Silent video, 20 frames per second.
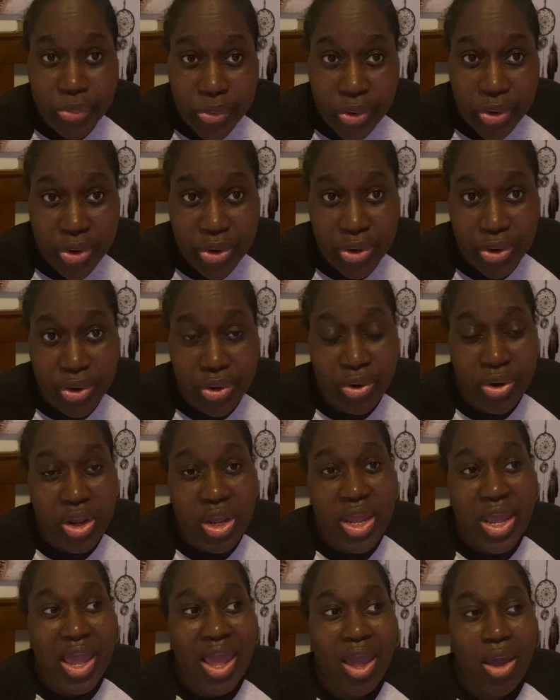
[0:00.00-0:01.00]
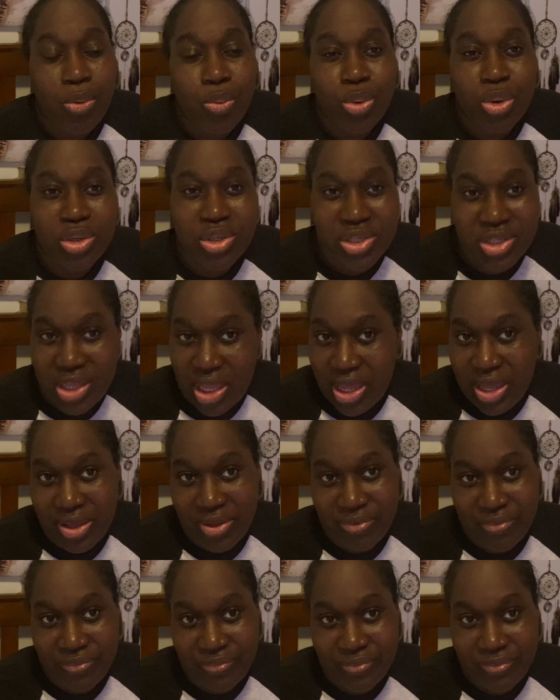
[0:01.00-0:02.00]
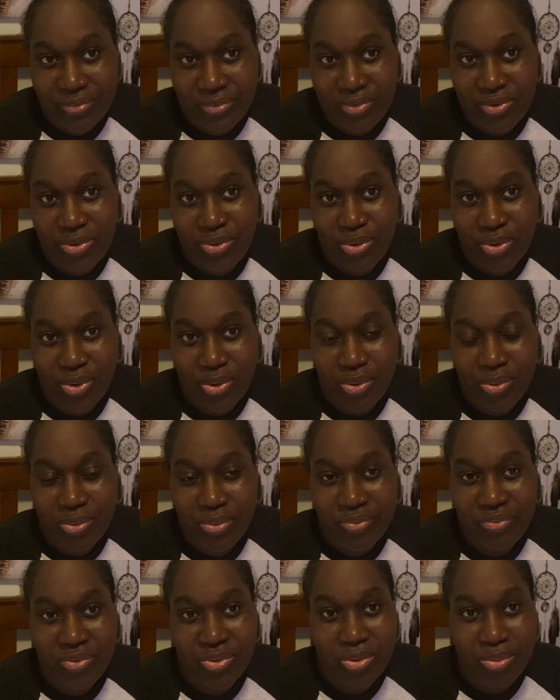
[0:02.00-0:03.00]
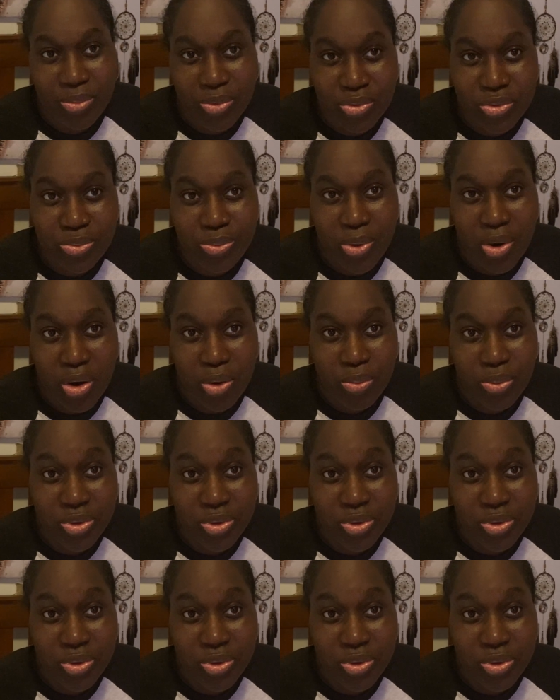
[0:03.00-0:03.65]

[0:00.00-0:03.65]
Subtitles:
water, and we're safe, you know, for the most part.